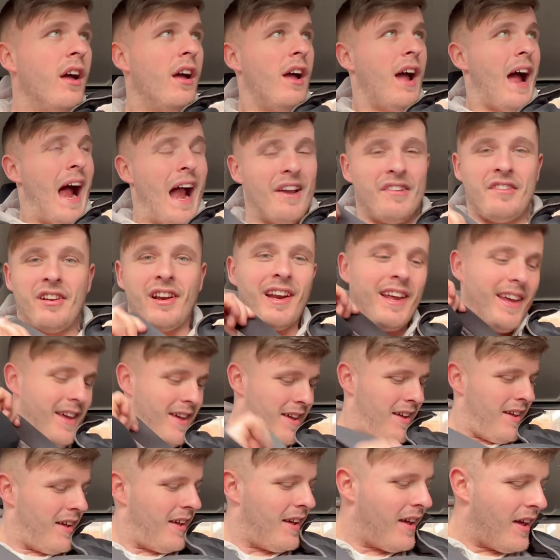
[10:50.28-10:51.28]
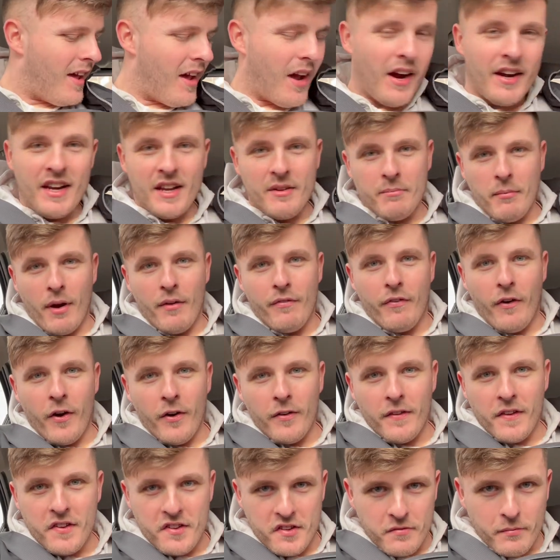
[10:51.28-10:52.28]
actually, I need my phone.
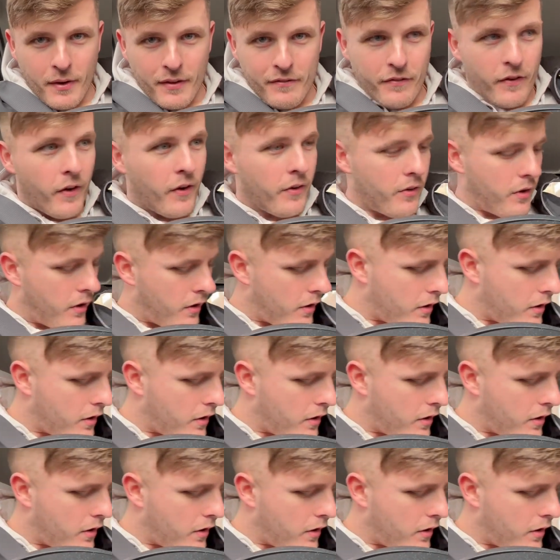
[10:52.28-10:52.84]
This is my phone.